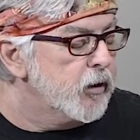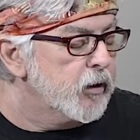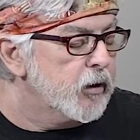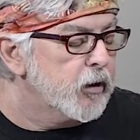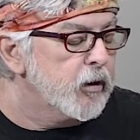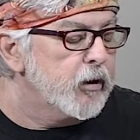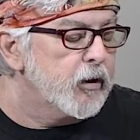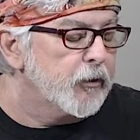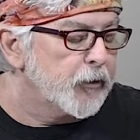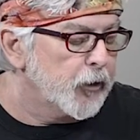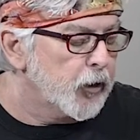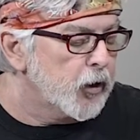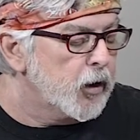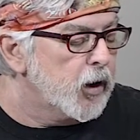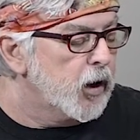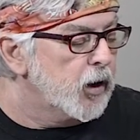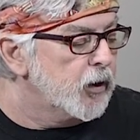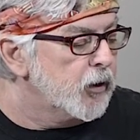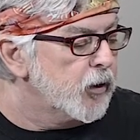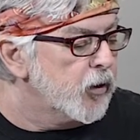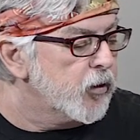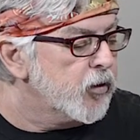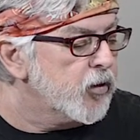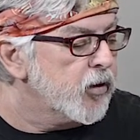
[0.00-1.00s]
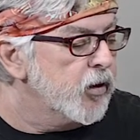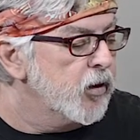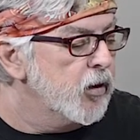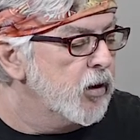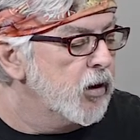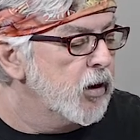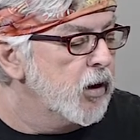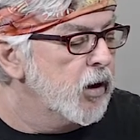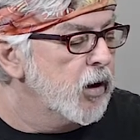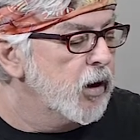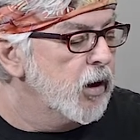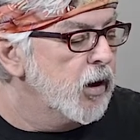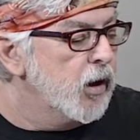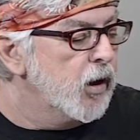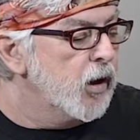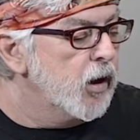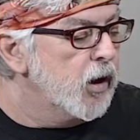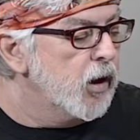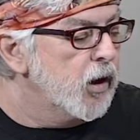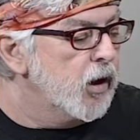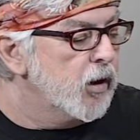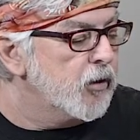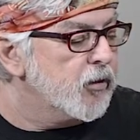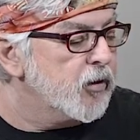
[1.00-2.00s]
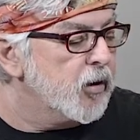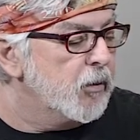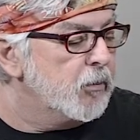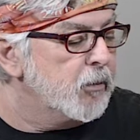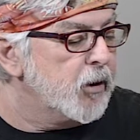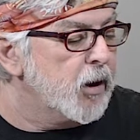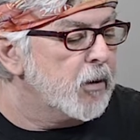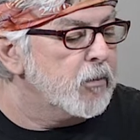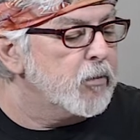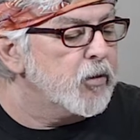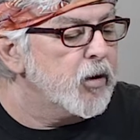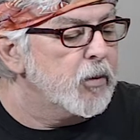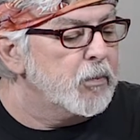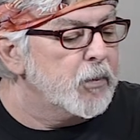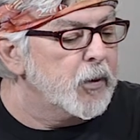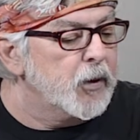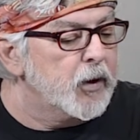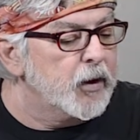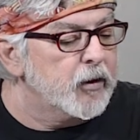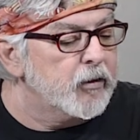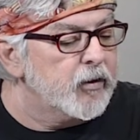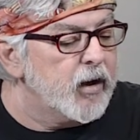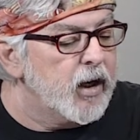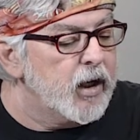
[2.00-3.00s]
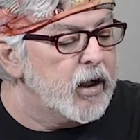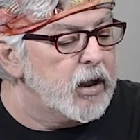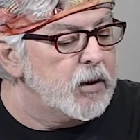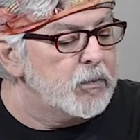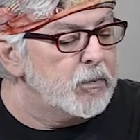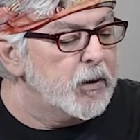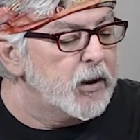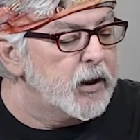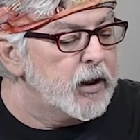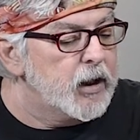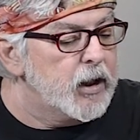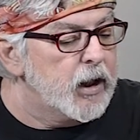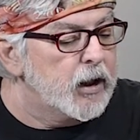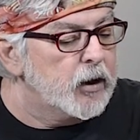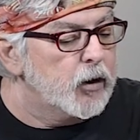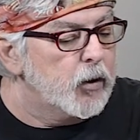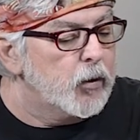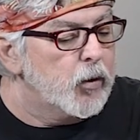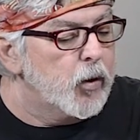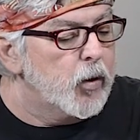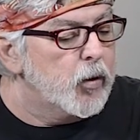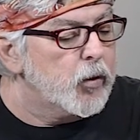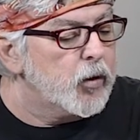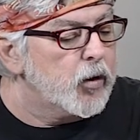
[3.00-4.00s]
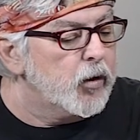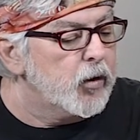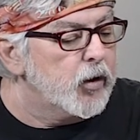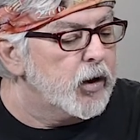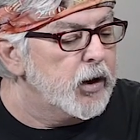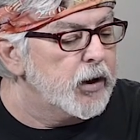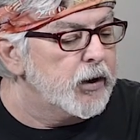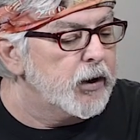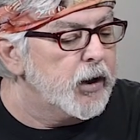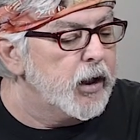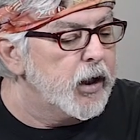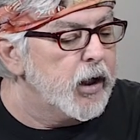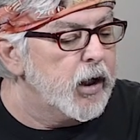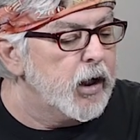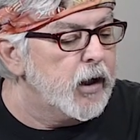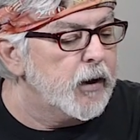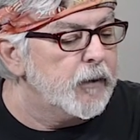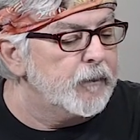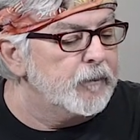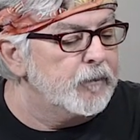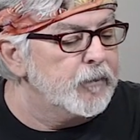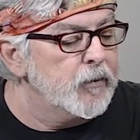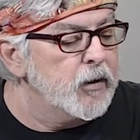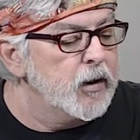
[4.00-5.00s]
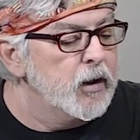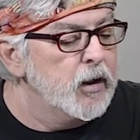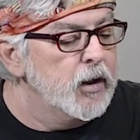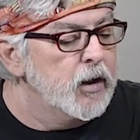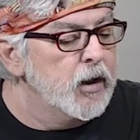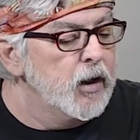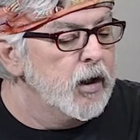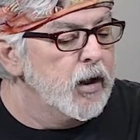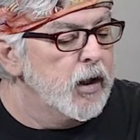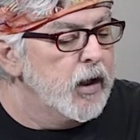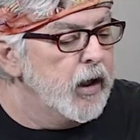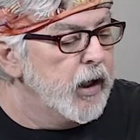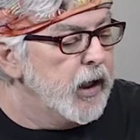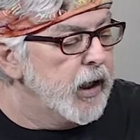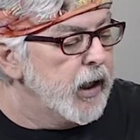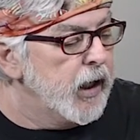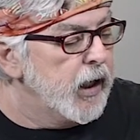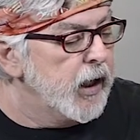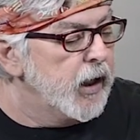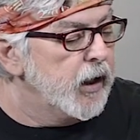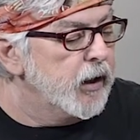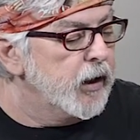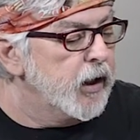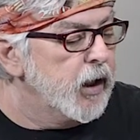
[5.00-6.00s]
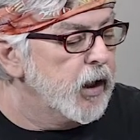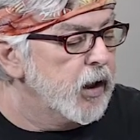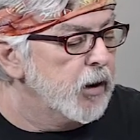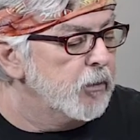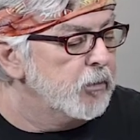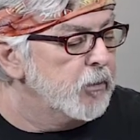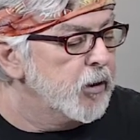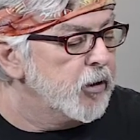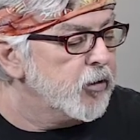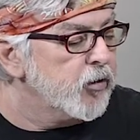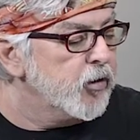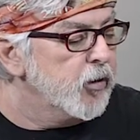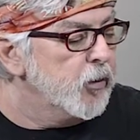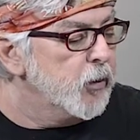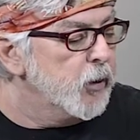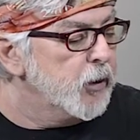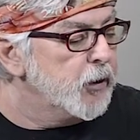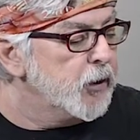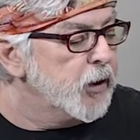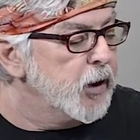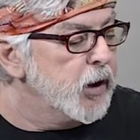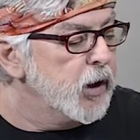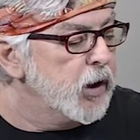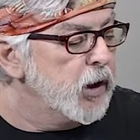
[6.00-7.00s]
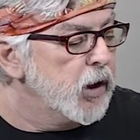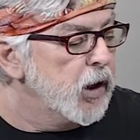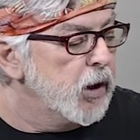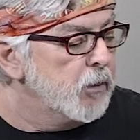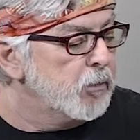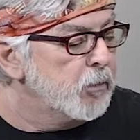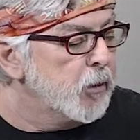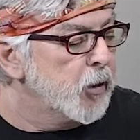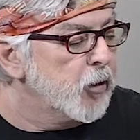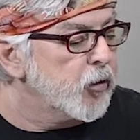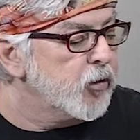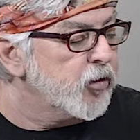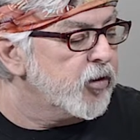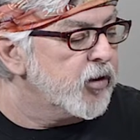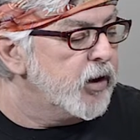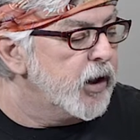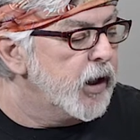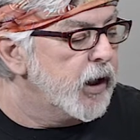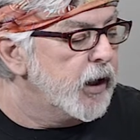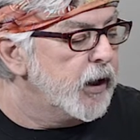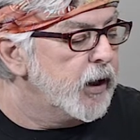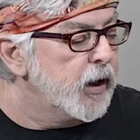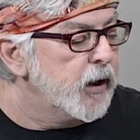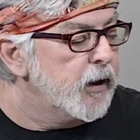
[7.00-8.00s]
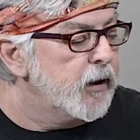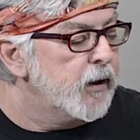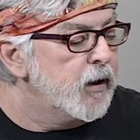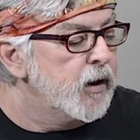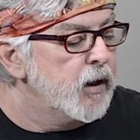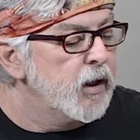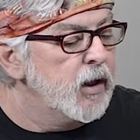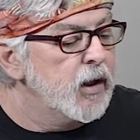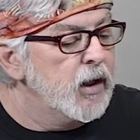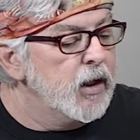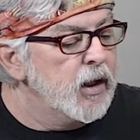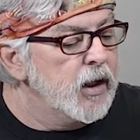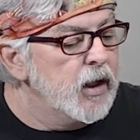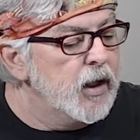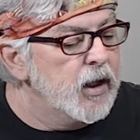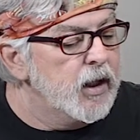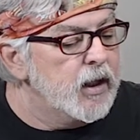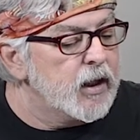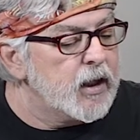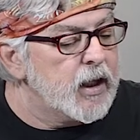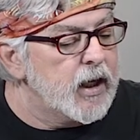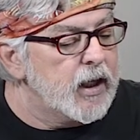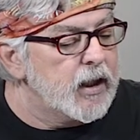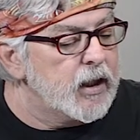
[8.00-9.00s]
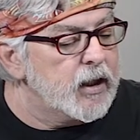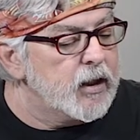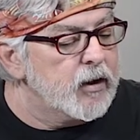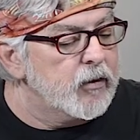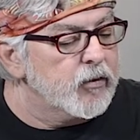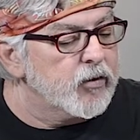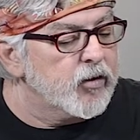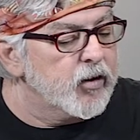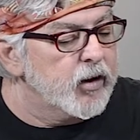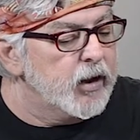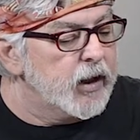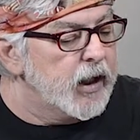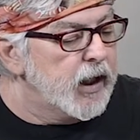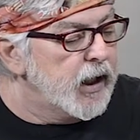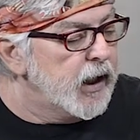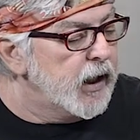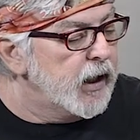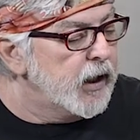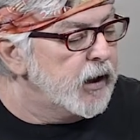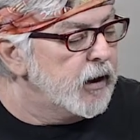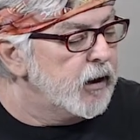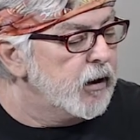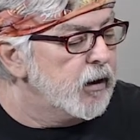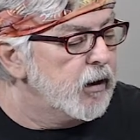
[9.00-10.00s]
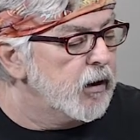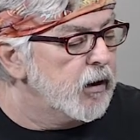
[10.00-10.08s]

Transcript: different colors. Sometimes I put a tiny bit of yellow ochre in there, and I'll mix it with the burnt sienna, and it kind of gives it a